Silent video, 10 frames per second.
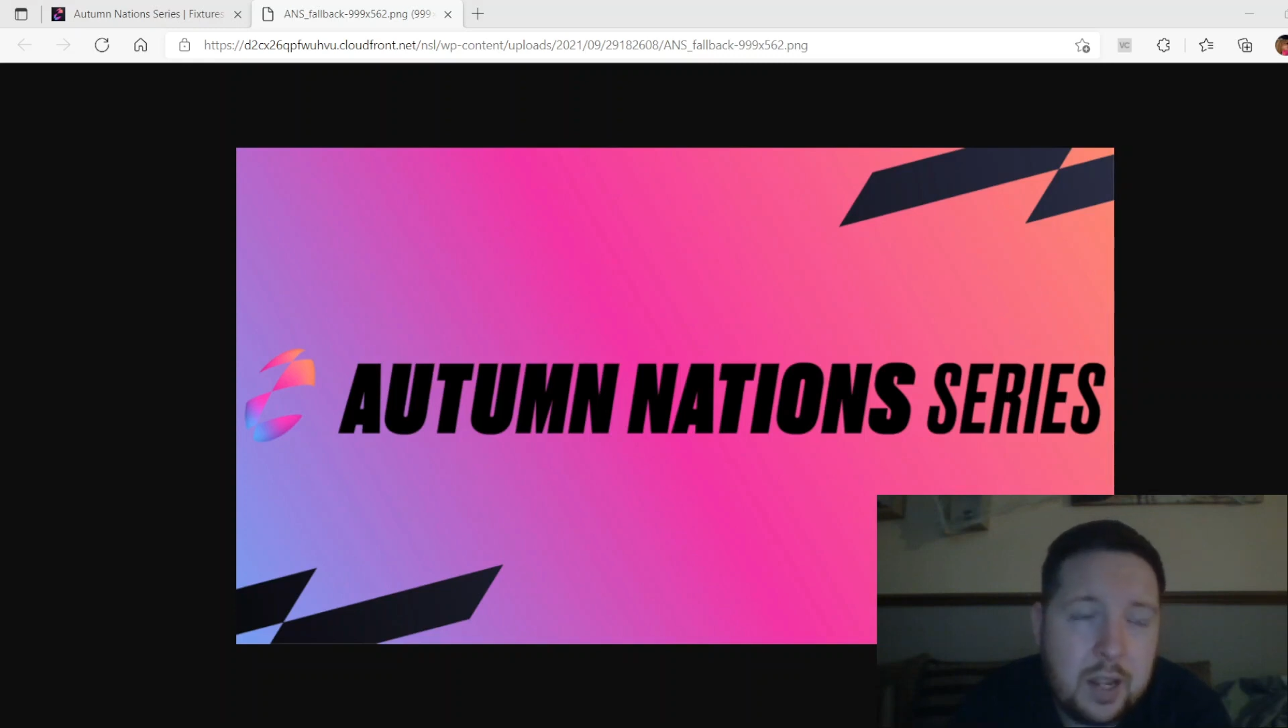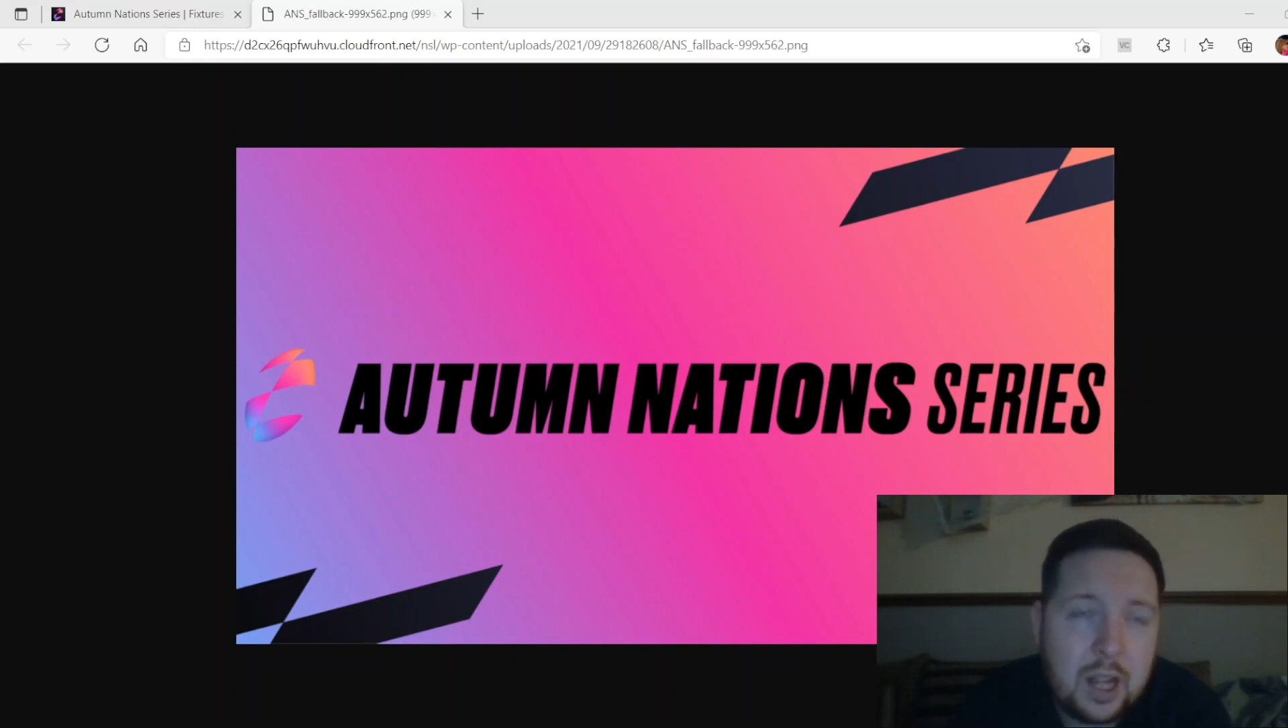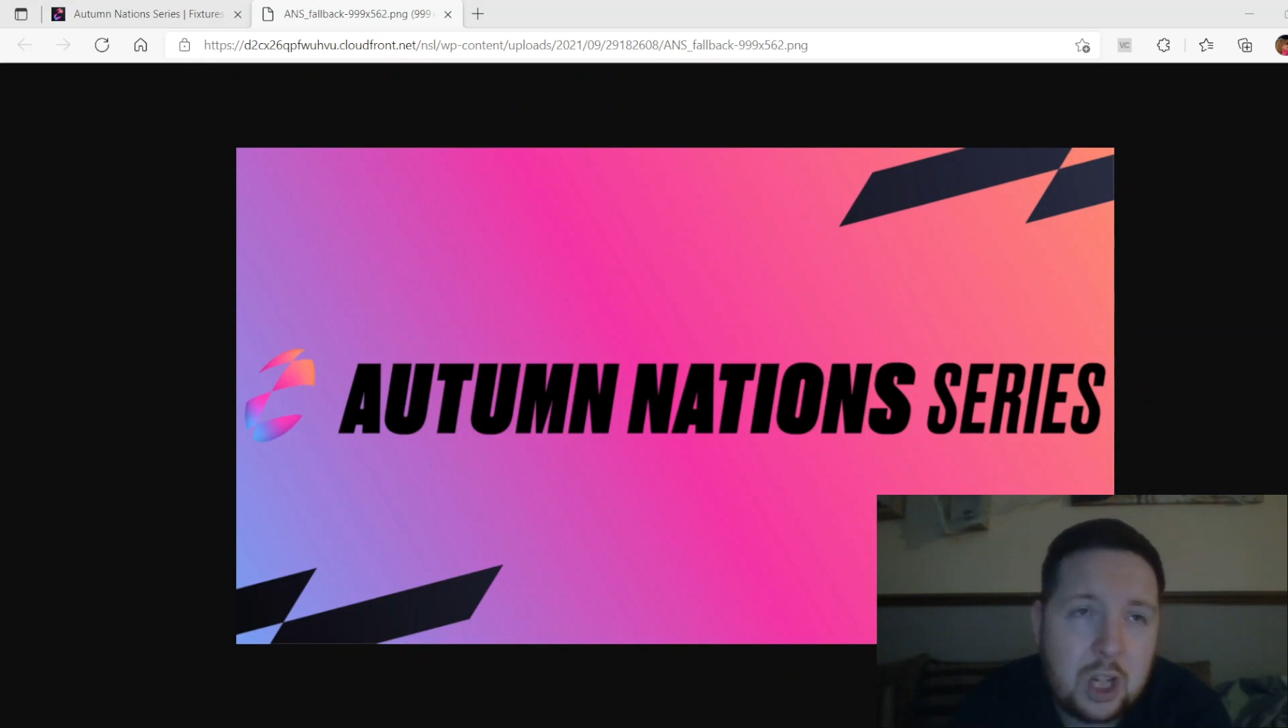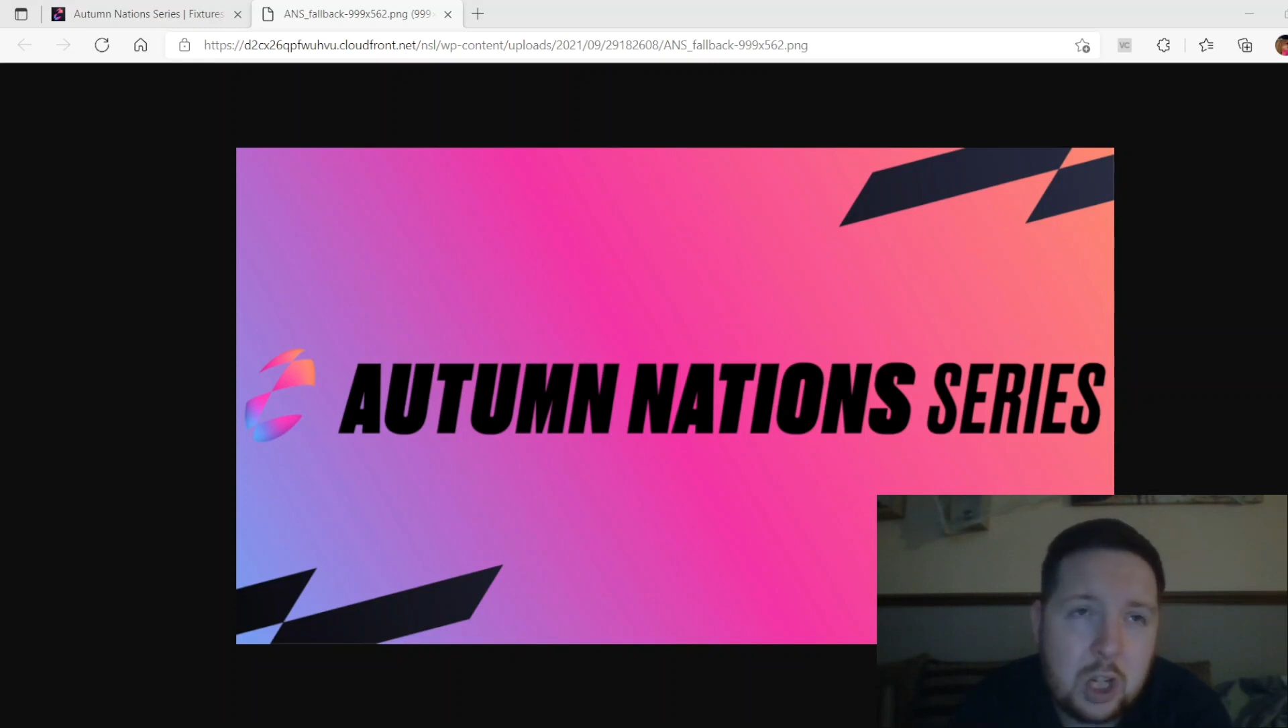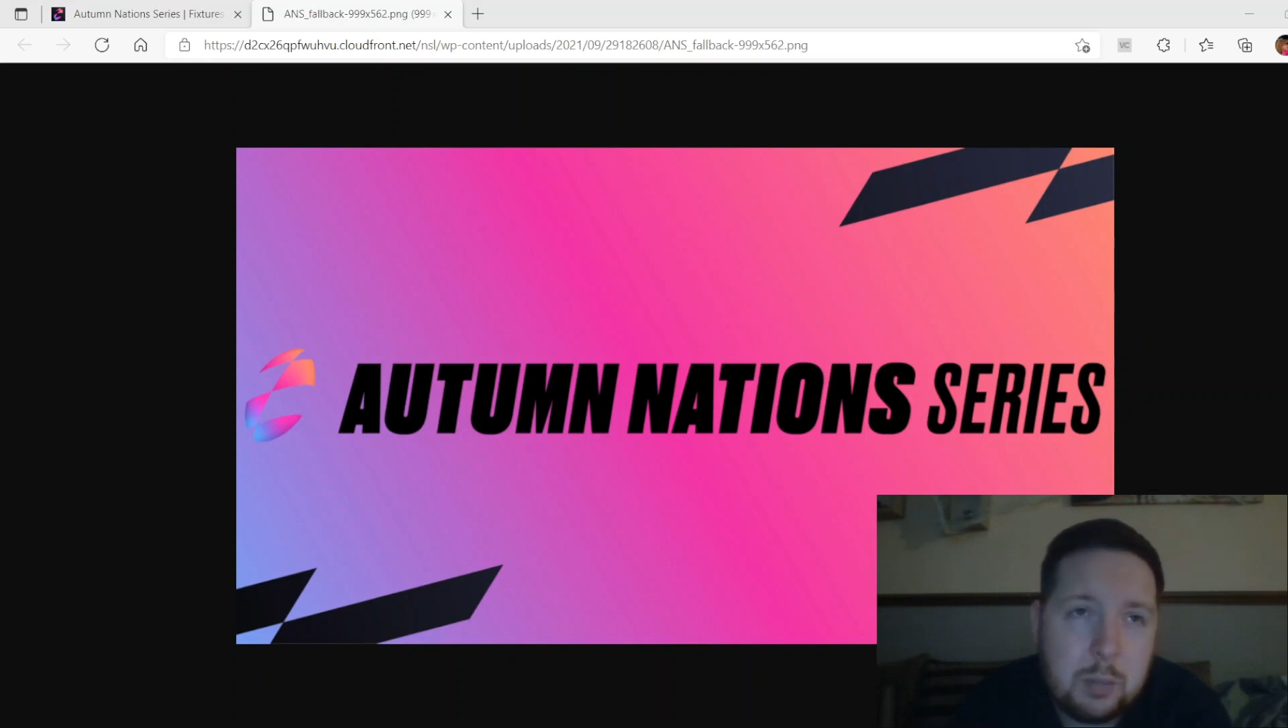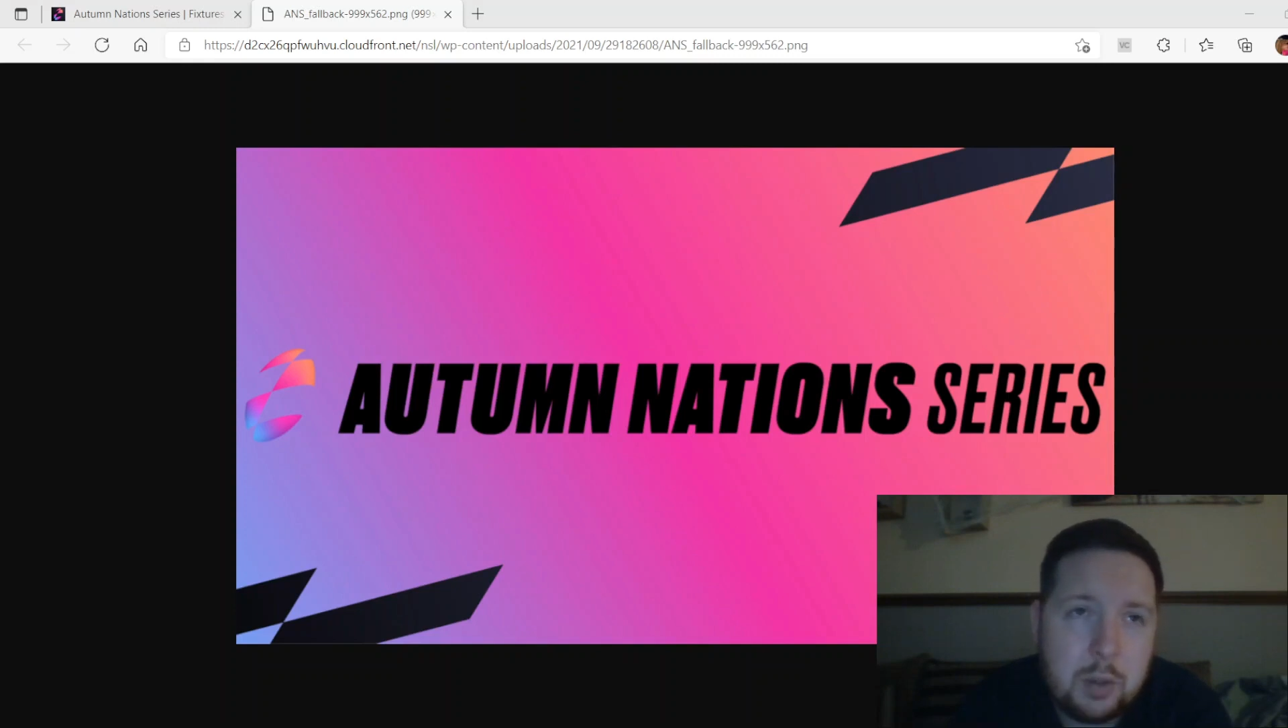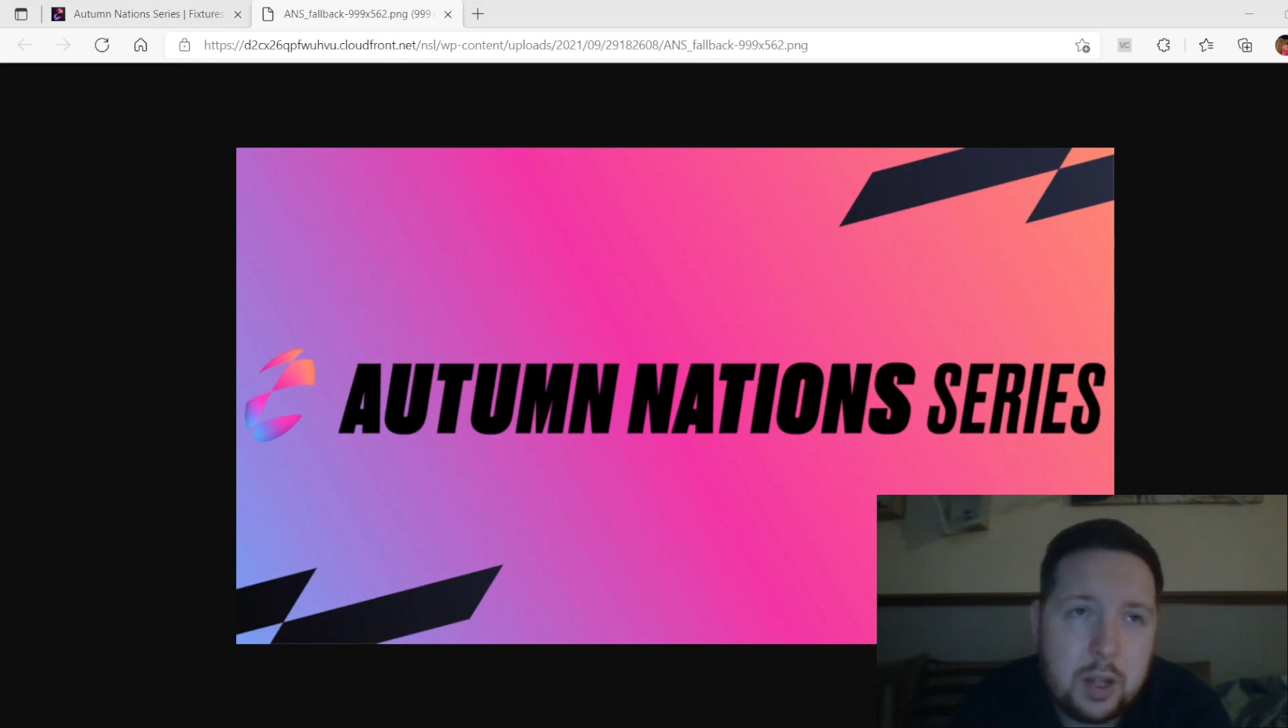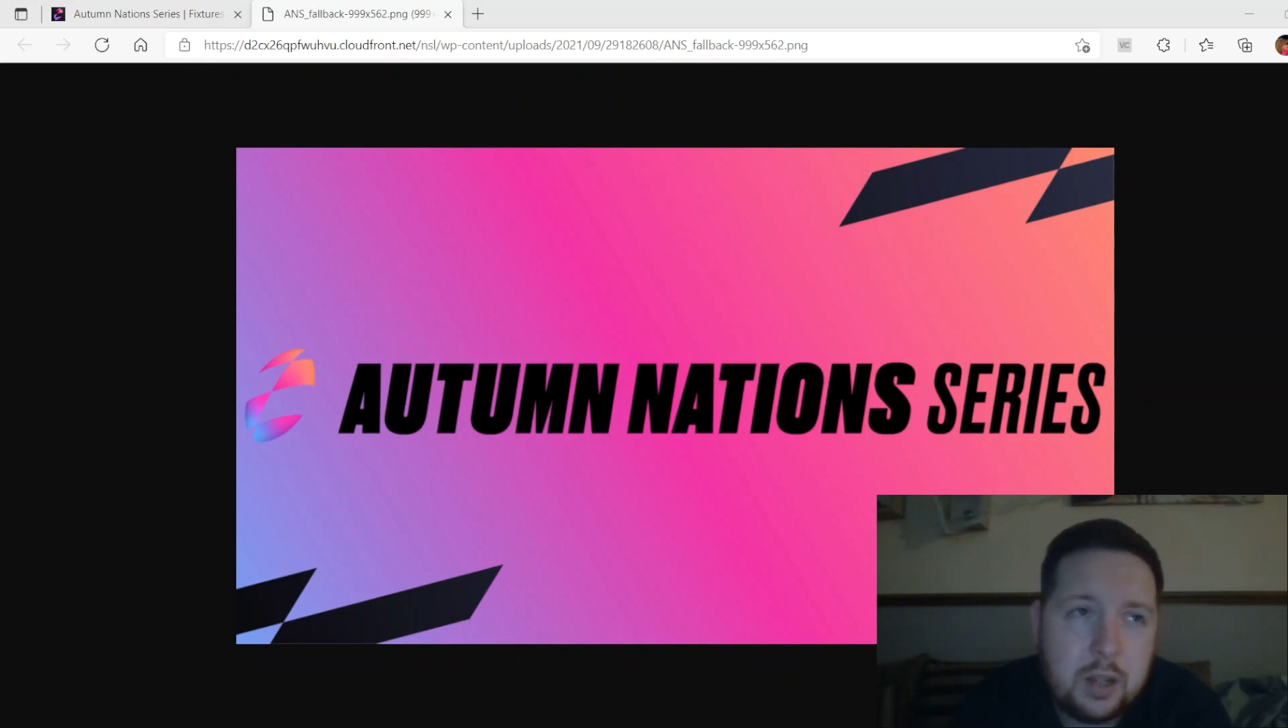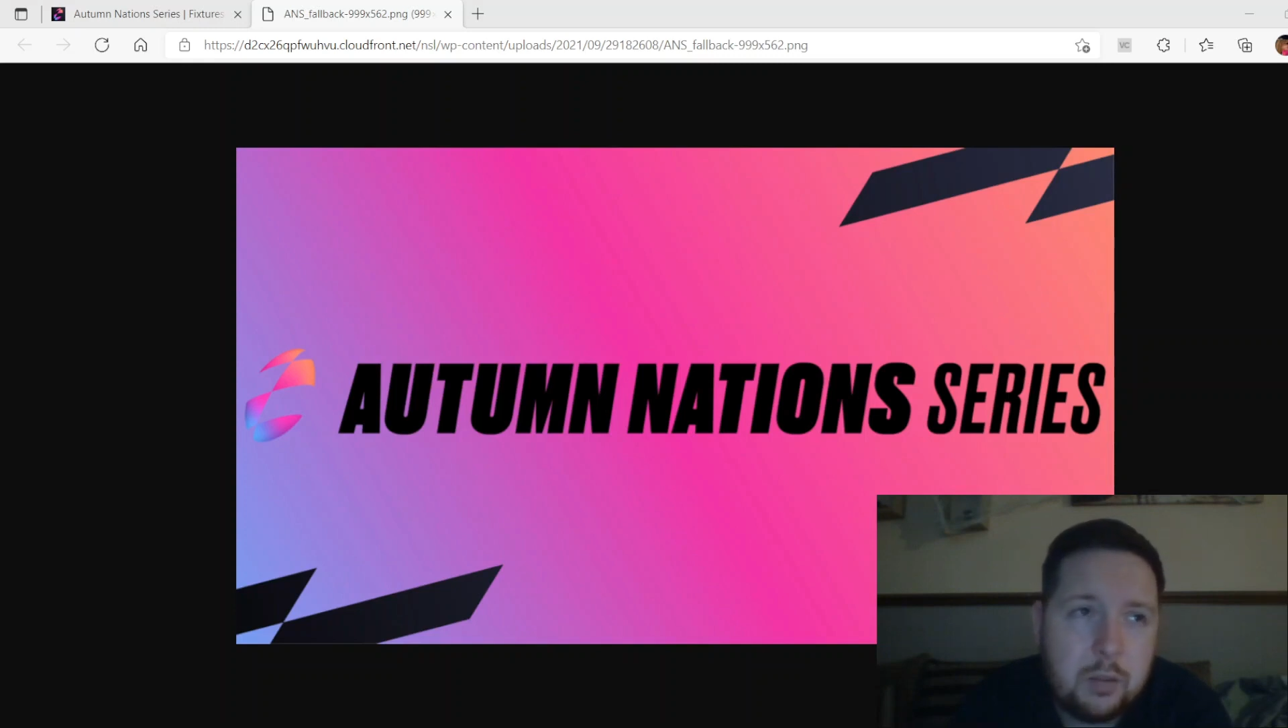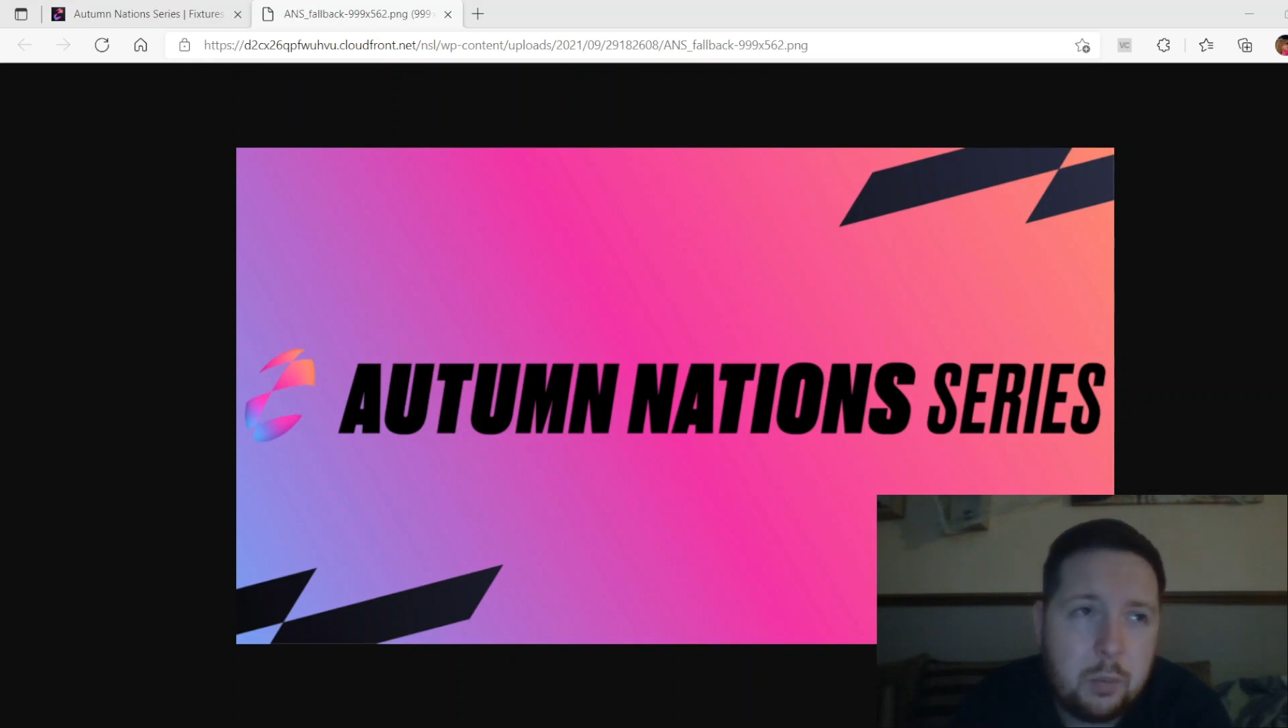actually played